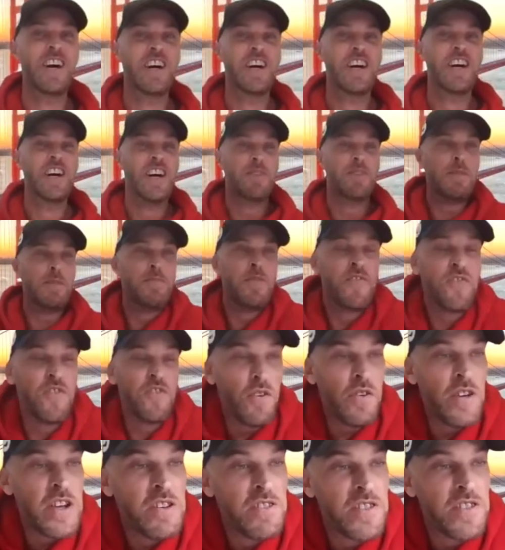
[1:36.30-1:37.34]
I mean,
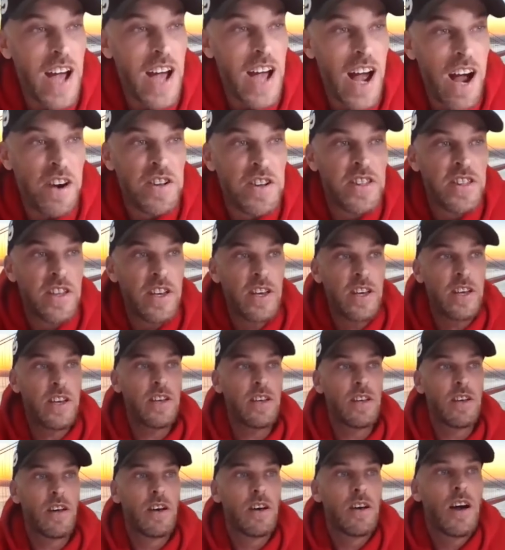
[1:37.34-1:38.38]
before you started
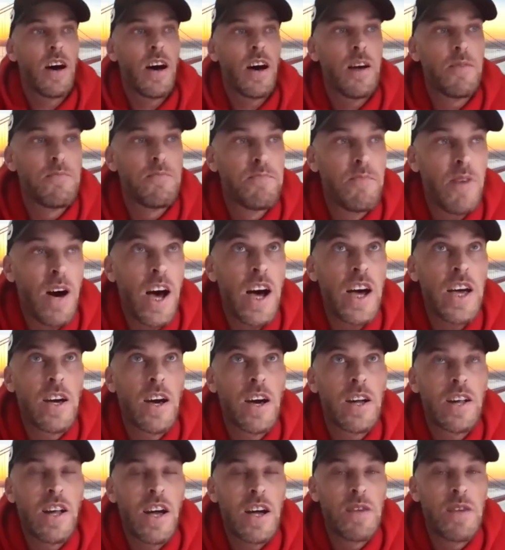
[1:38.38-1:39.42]
my
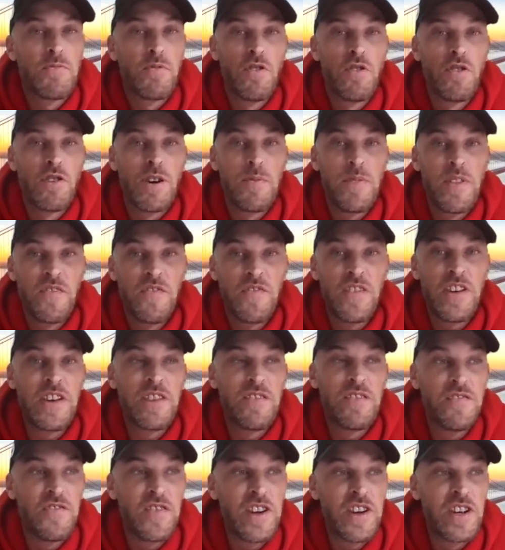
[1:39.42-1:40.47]
online program, the Fit
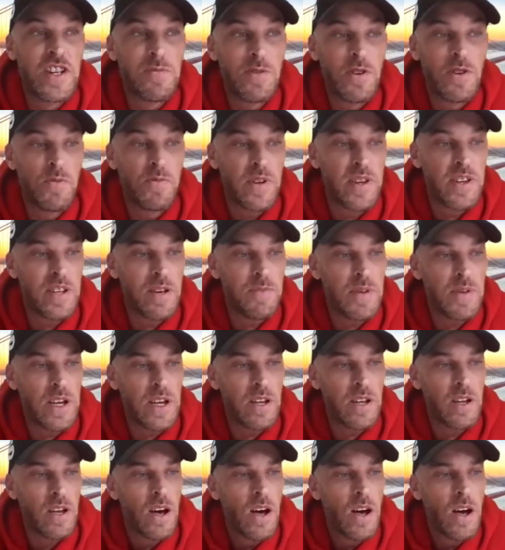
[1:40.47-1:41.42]
and Fearless Blueprint, I mean,